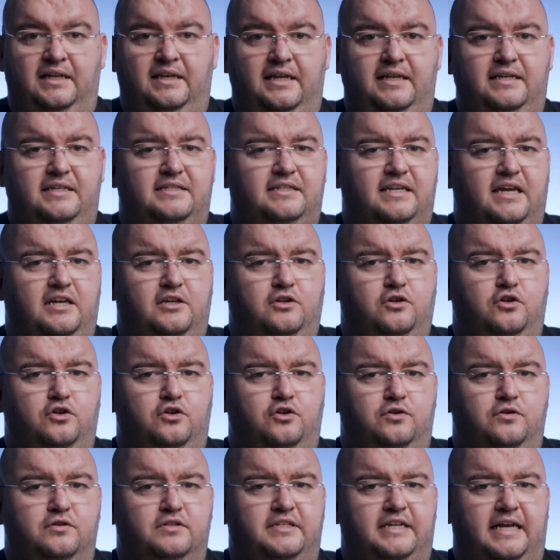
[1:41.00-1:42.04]
Let's say you
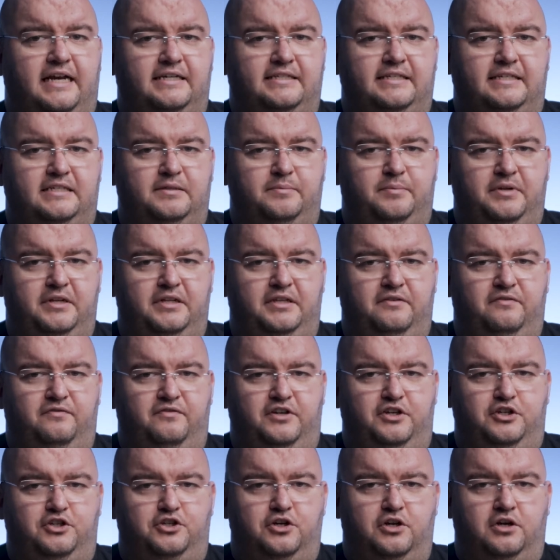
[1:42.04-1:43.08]
use the accessibility
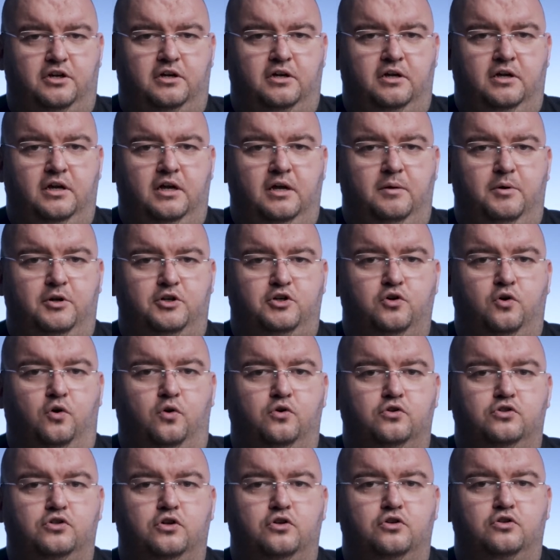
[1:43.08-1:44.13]
feature, but you
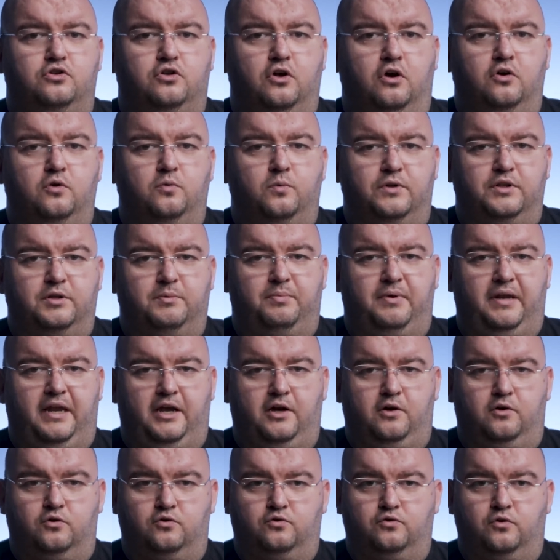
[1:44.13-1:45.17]
also don't want the
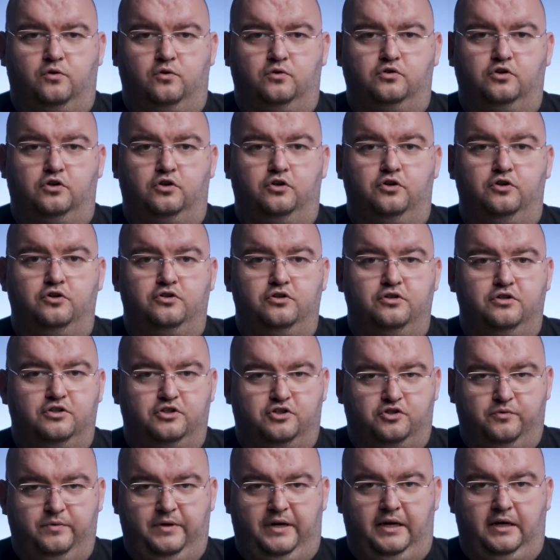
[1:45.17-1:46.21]
player controls glued to the
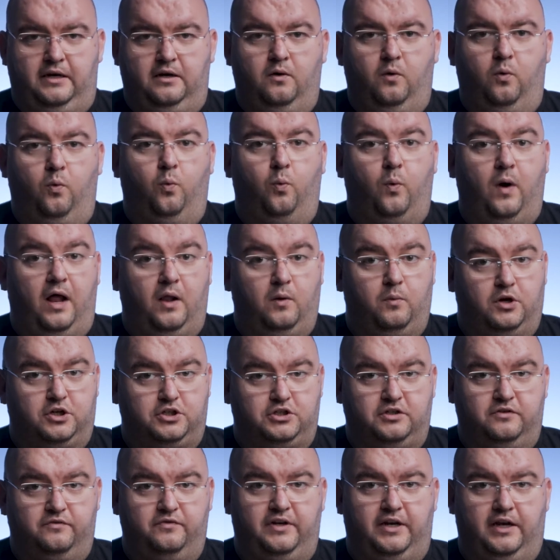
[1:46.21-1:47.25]
screen while
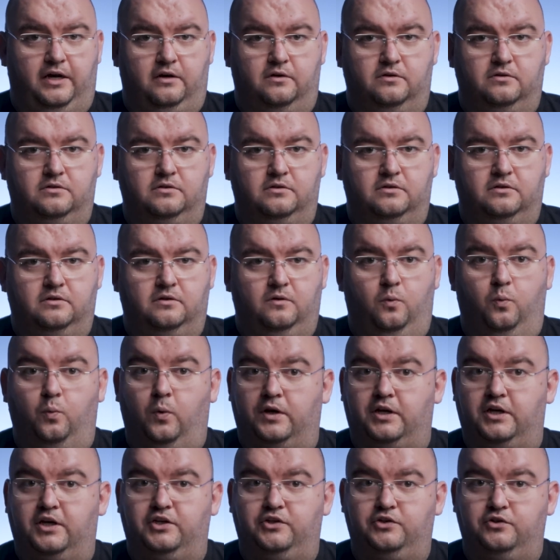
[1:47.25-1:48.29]
watching videos.
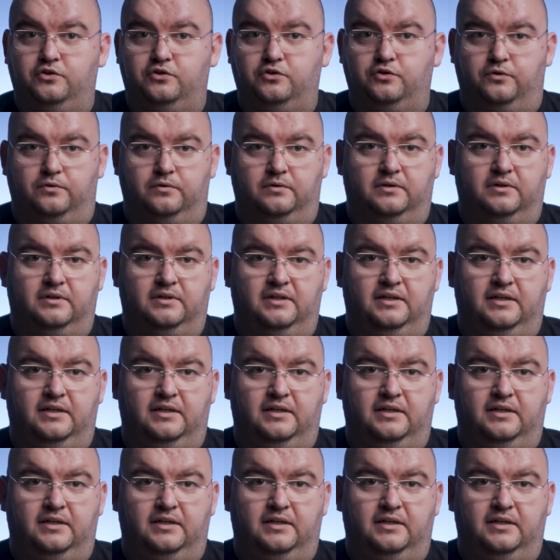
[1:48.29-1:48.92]
What can you do?